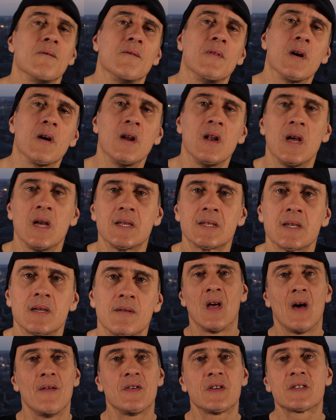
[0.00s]
Very nice.
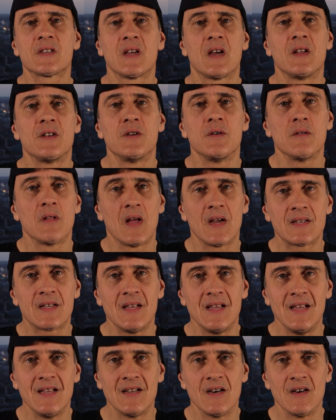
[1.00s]
Obviously, I do like
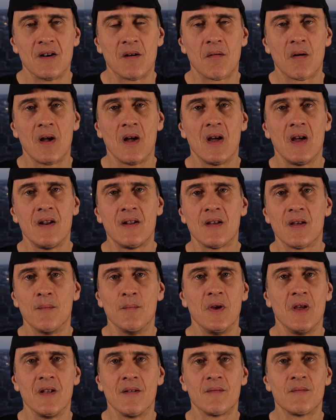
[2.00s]
to eat on a ride. I
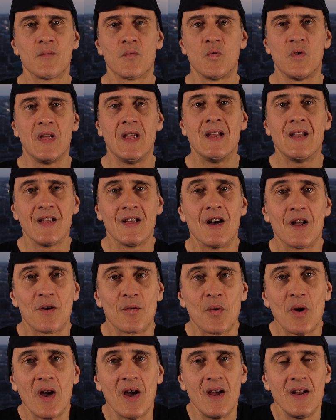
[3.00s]
mean, eating on a
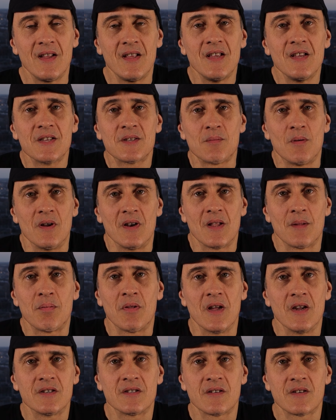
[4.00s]
ride is one of the
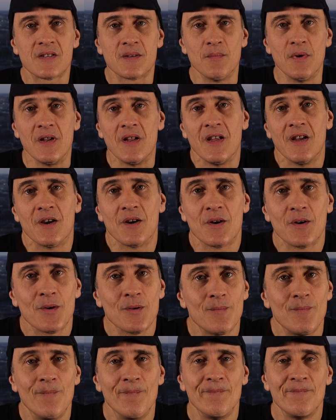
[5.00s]
pleasures. I mean,
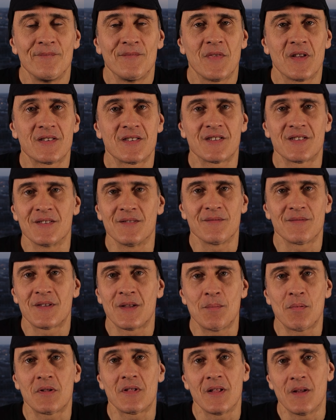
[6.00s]
here, this isn't
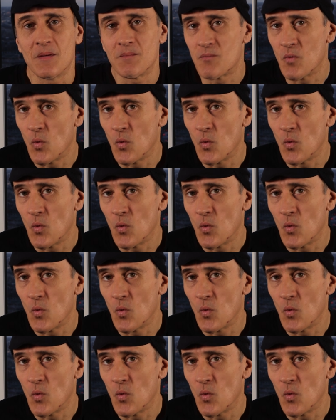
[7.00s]
typically